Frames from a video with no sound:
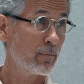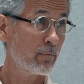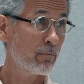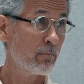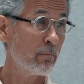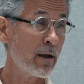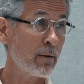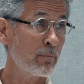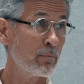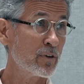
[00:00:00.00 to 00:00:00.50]

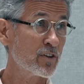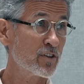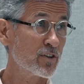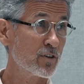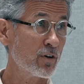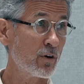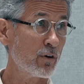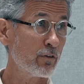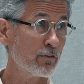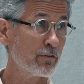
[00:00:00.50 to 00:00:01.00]

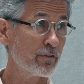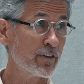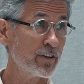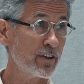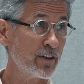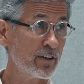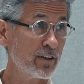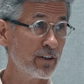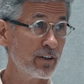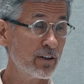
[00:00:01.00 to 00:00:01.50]
members of
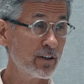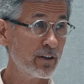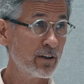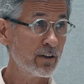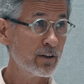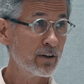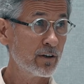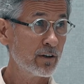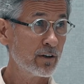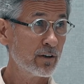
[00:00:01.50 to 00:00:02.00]
the
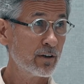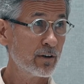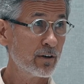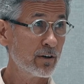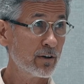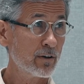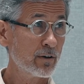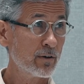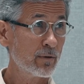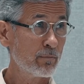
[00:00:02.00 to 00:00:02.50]

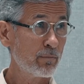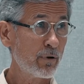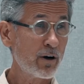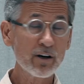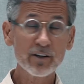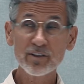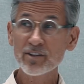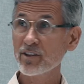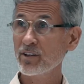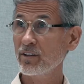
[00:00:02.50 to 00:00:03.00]

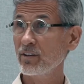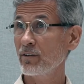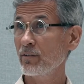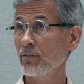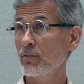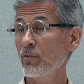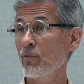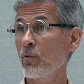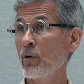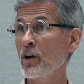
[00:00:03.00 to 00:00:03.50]
party
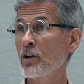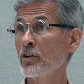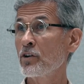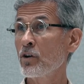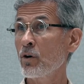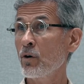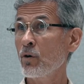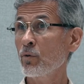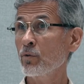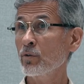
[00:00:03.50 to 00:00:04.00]
were
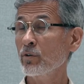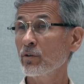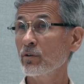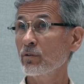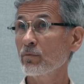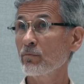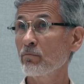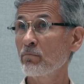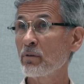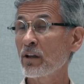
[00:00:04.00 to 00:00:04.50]

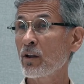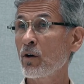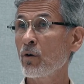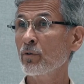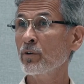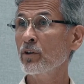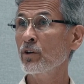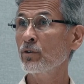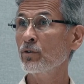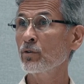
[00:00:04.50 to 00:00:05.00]
known
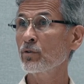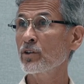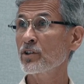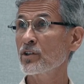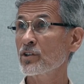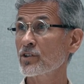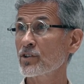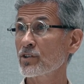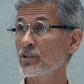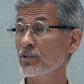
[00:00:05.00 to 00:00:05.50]
belonging to
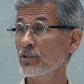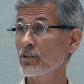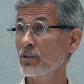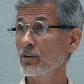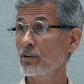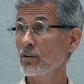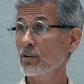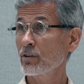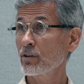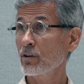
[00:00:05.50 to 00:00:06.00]
these
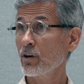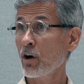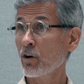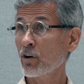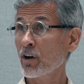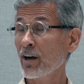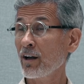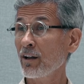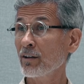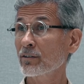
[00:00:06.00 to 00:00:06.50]

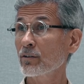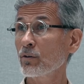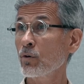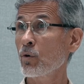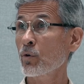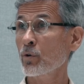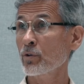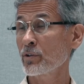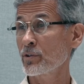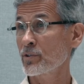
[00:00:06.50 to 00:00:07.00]
occult
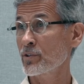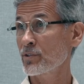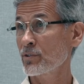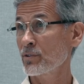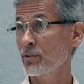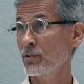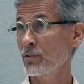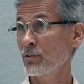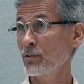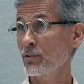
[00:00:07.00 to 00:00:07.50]

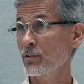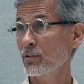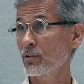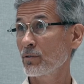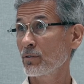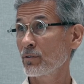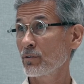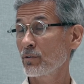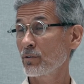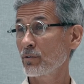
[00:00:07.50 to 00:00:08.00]
orders.
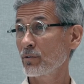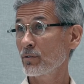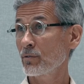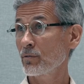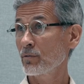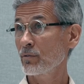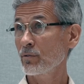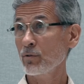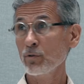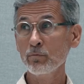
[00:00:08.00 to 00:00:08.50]

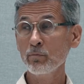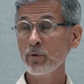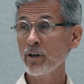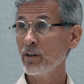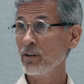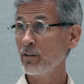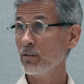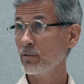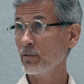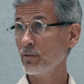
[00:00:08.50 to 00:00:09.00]
Not
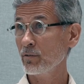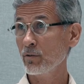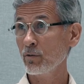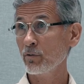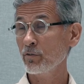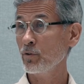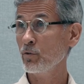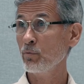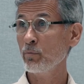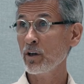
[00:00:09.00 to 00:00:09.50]
many
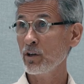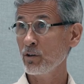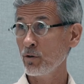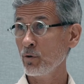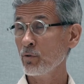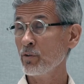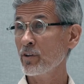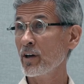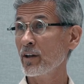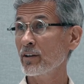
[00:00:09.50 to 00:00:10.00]
of you may
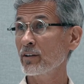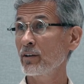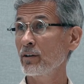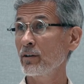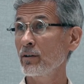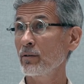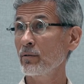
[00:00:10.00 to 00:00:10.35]
know that,